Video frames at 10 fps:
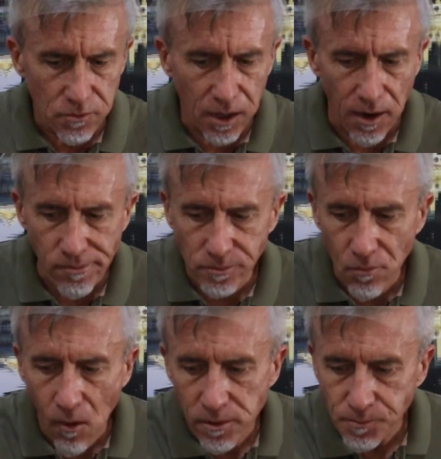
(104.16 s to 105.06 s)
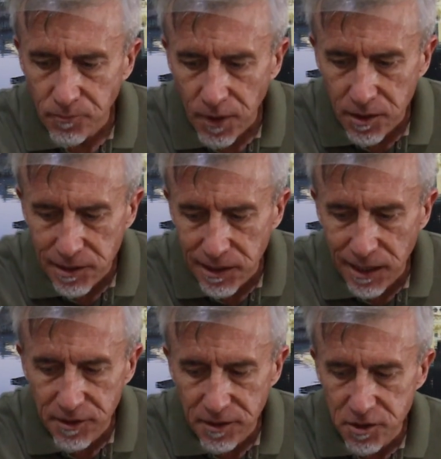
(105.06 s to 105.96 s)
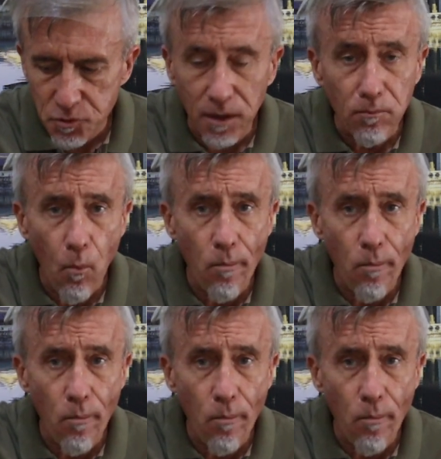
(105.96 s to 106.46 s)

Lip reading: Right. Okay, and then this one?